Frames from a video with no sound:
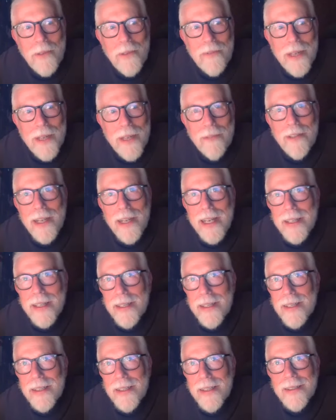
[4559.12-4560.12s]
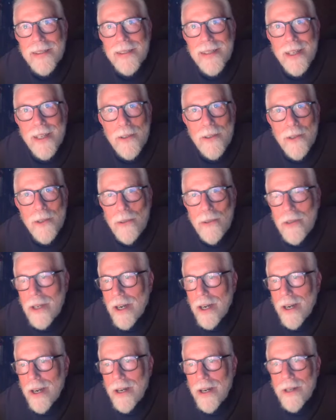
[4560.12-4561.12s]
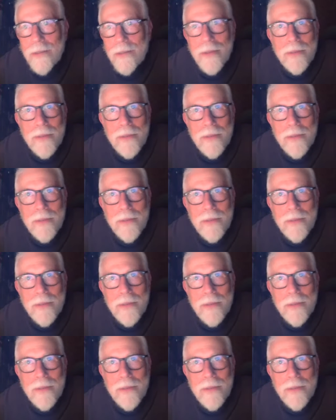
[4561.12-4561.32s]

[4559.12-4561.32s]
never had a new car.